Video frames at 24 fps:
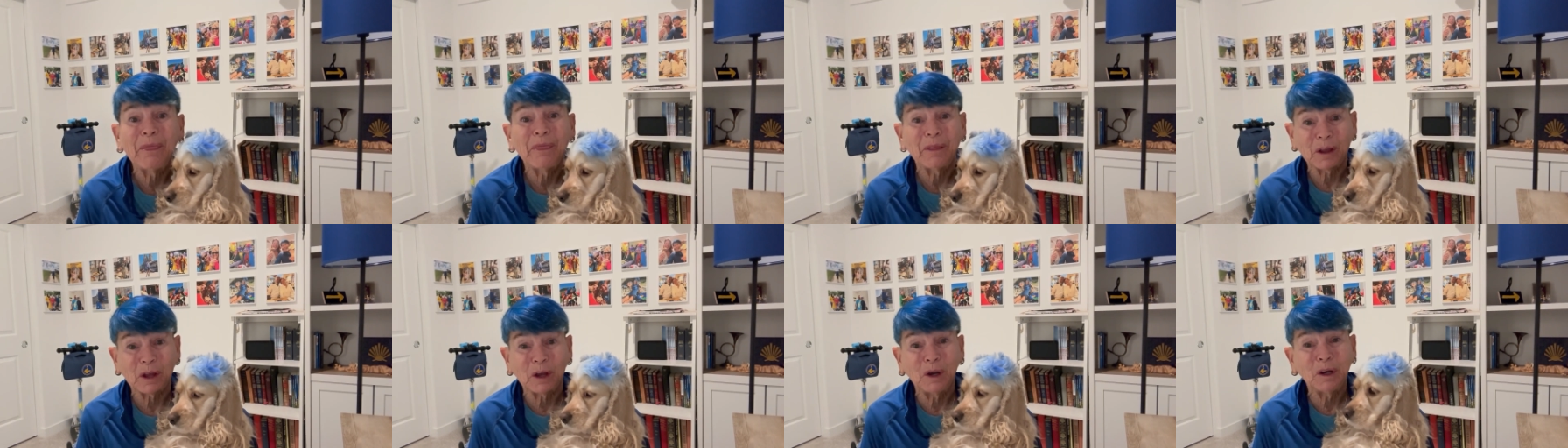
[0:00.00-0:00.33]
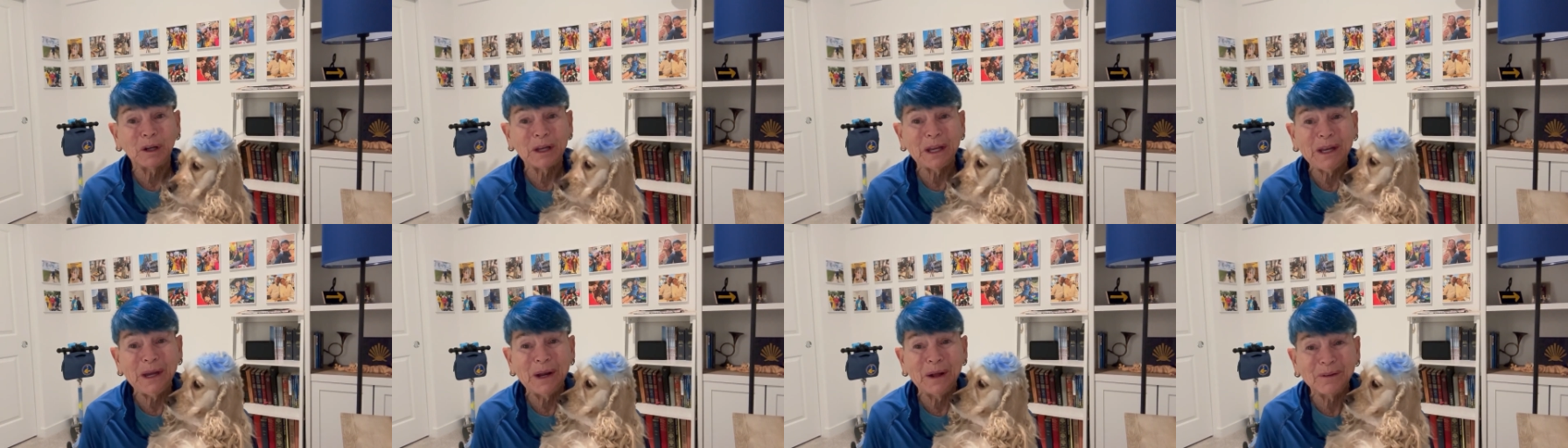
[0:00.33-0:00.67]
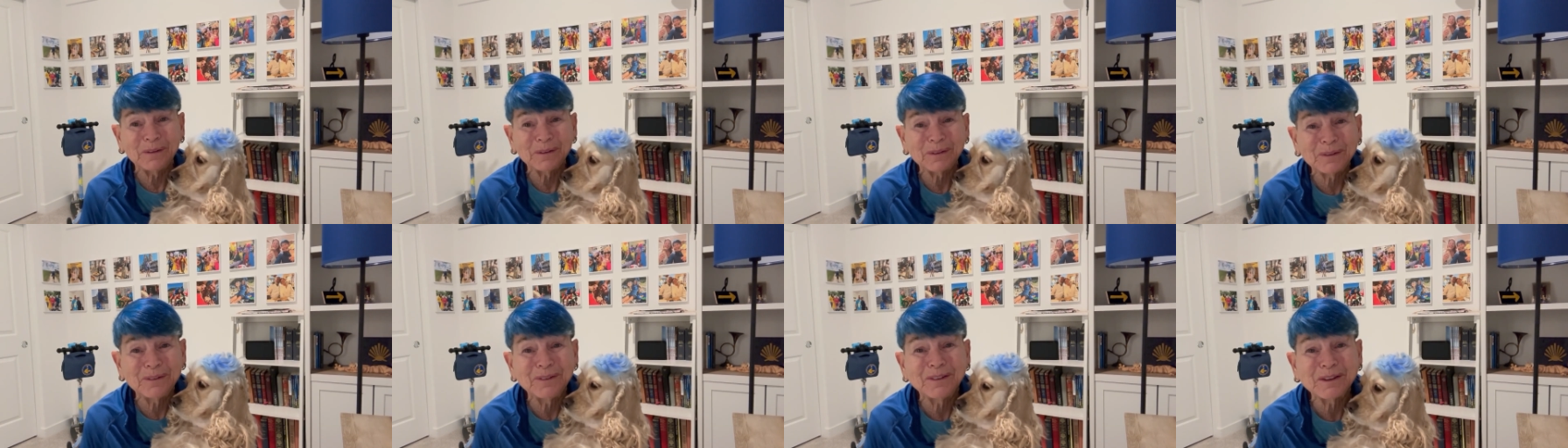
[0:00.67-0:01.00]
the Cookie
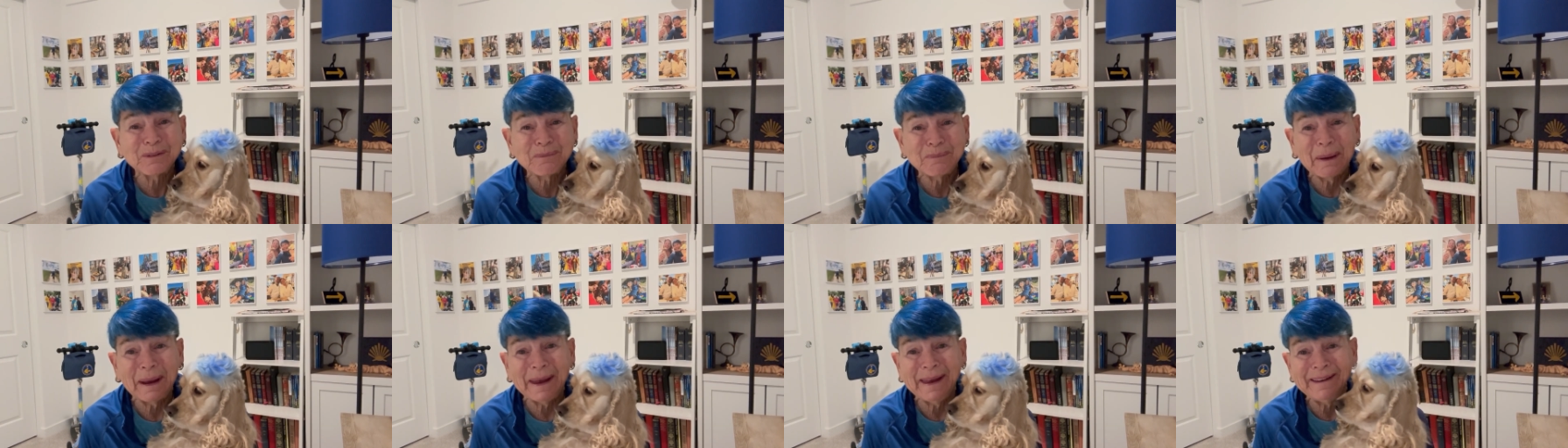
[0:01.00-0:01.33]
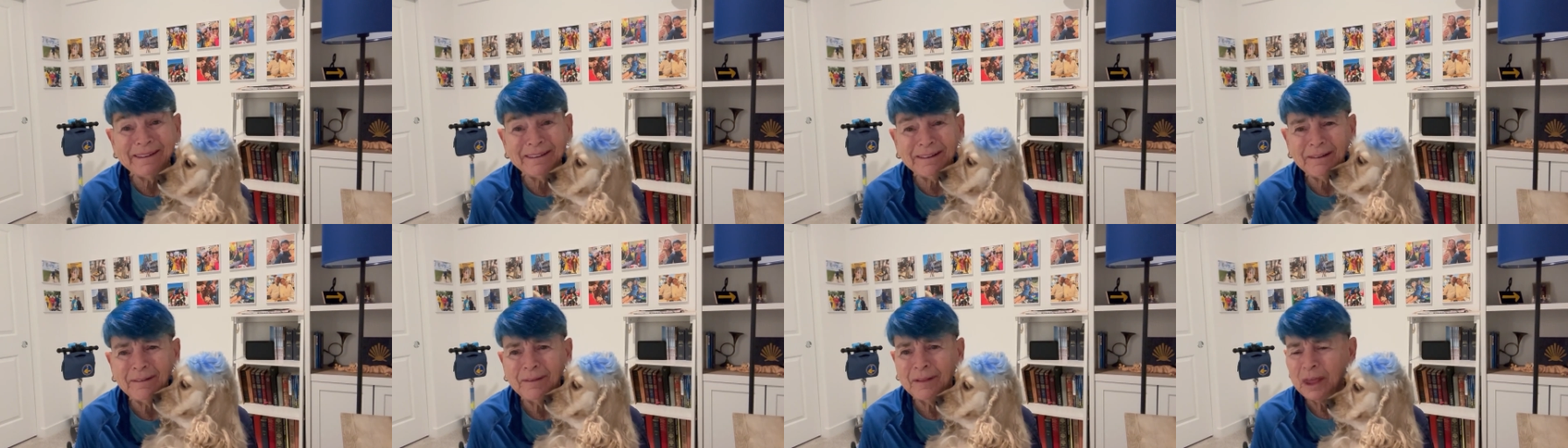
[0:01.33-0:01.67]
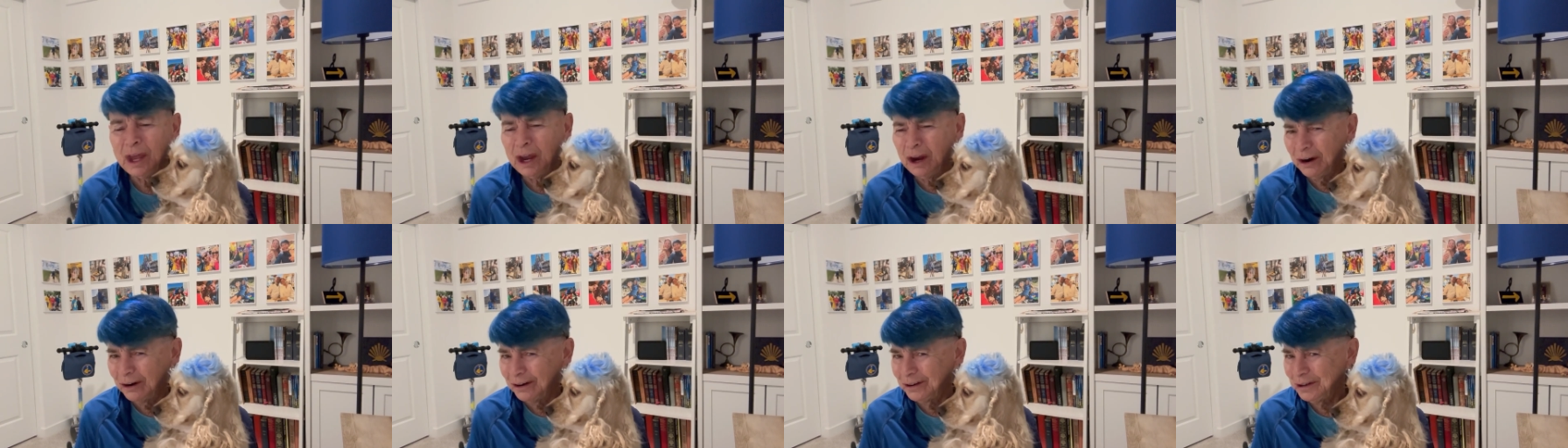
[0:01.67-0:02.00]
Nuns in Spain?
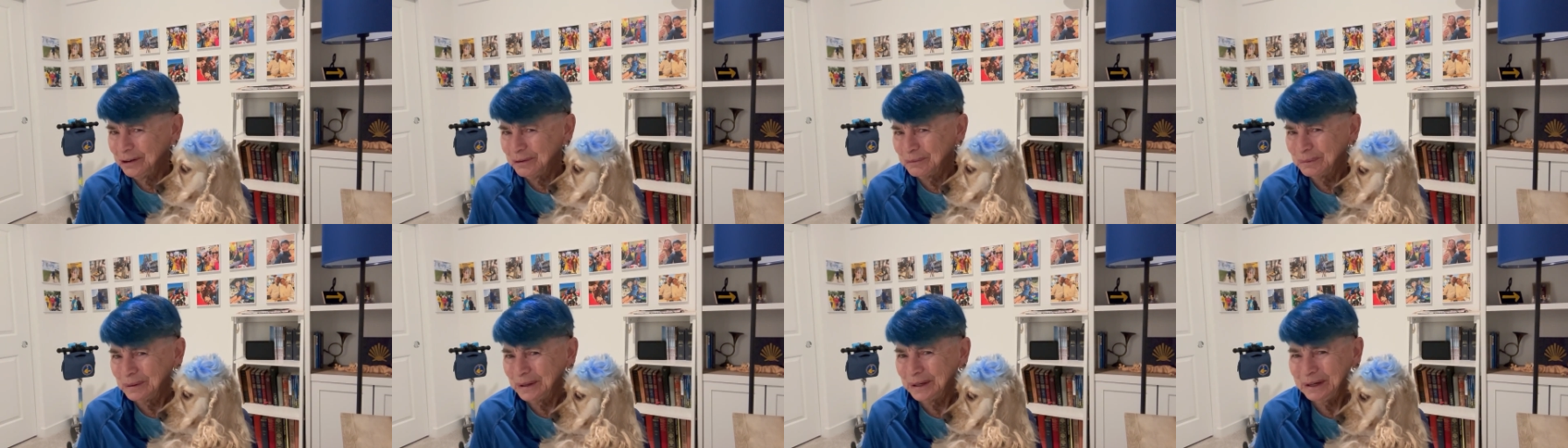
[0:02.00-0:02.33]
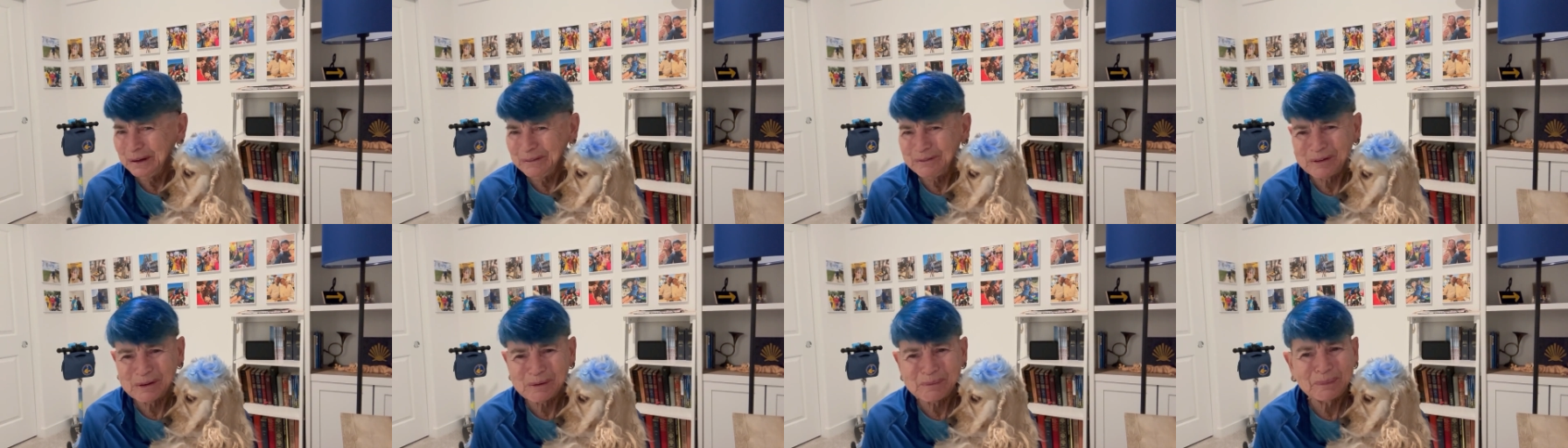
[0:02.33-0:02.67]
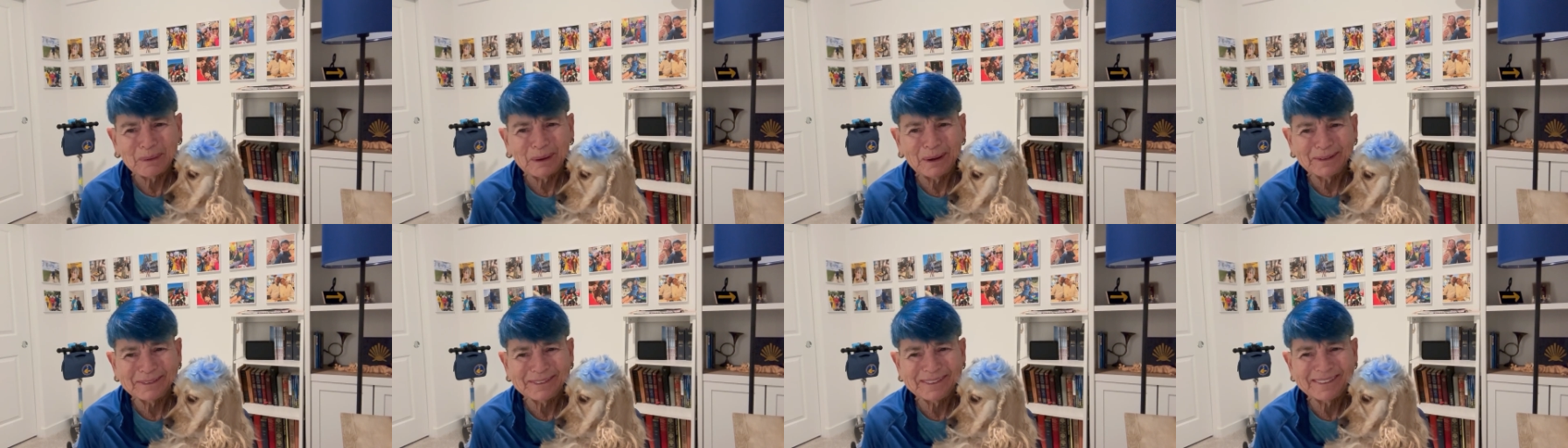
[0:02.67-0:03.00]
Are you ready for part